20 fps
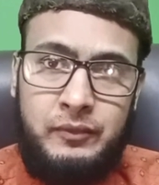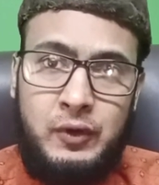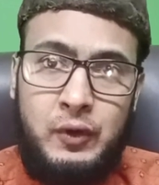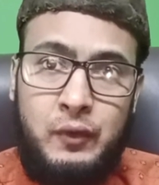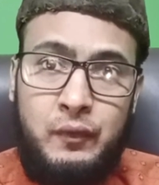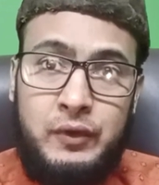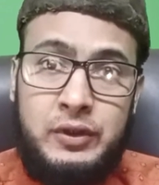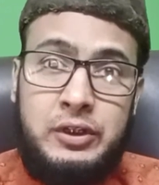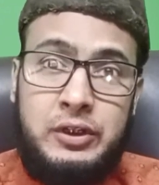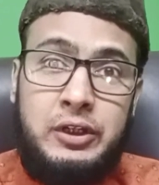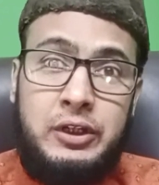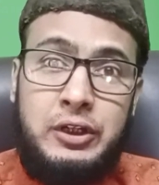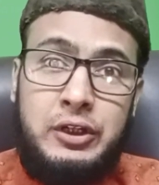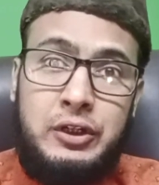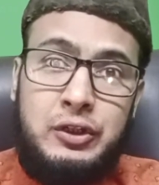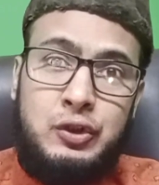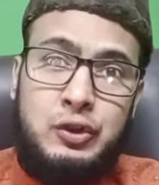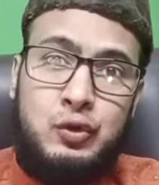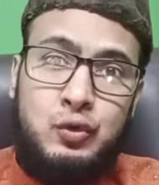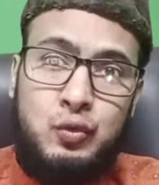which
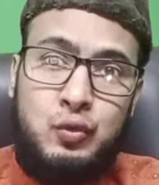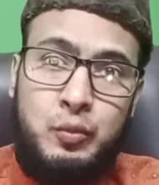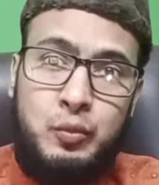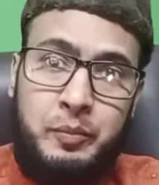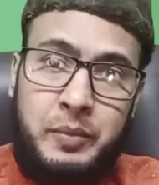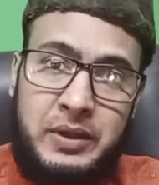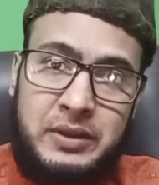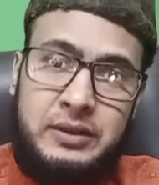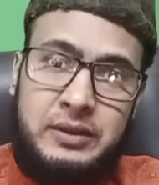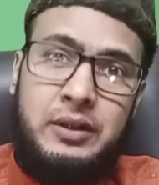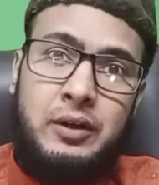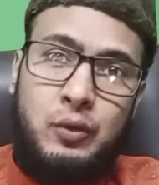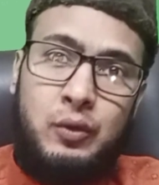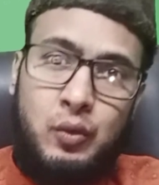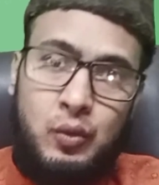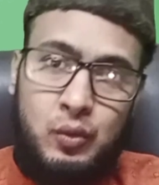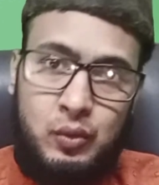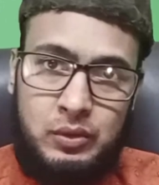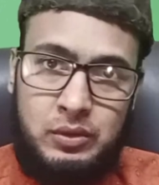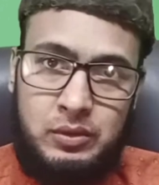leads to personal
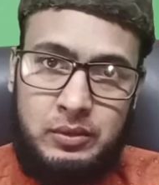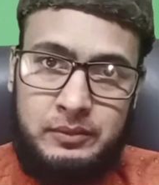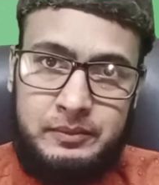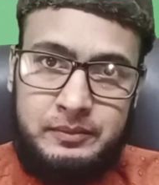growth.